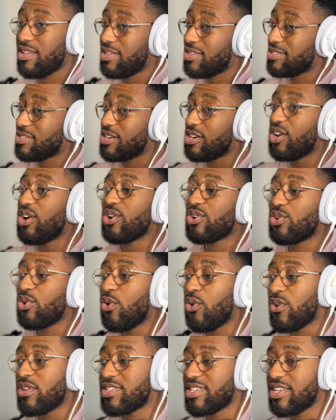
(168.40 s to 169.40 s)
It's a lot of
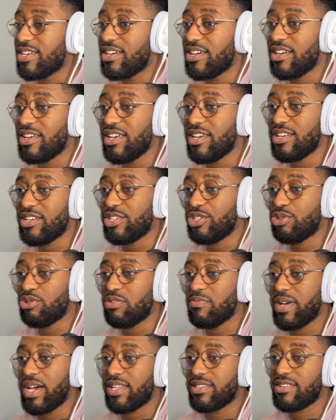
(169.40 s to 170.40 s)
chords in a short
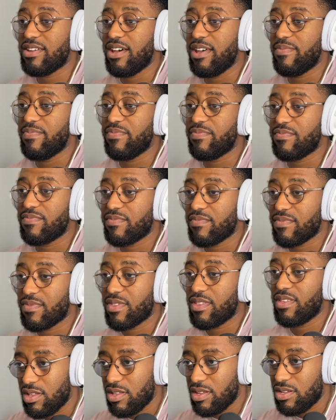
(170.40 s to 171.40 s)
amount of time.
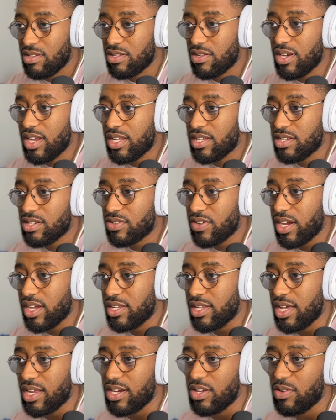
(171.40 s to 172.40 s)
So let's straighten
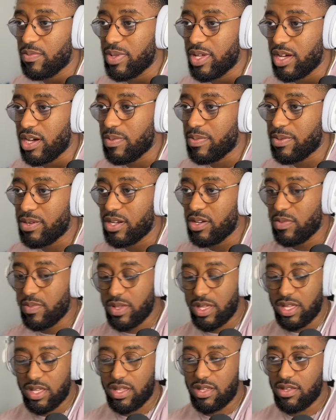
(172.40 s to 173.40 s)
that a little bit up a little
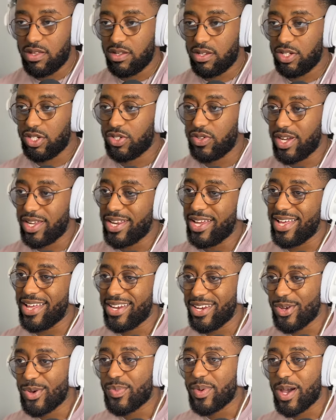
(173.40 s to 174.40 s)
bit. Straighten that a
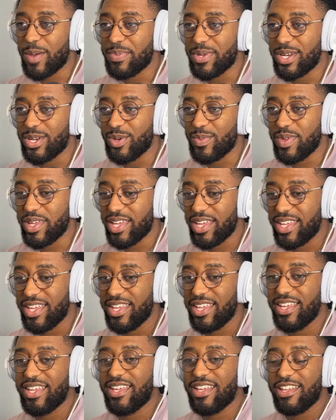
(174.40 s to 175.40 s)
little bit up a little bit.
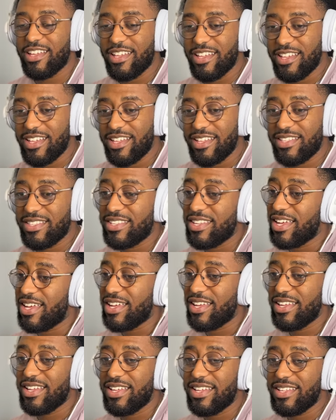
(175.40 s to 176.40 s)
Da,
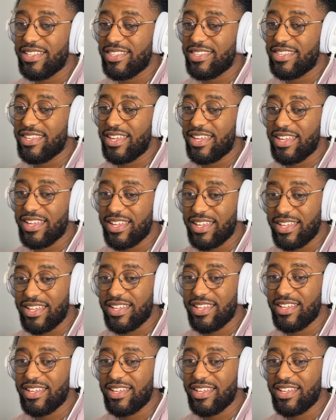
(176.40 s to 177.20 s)
da.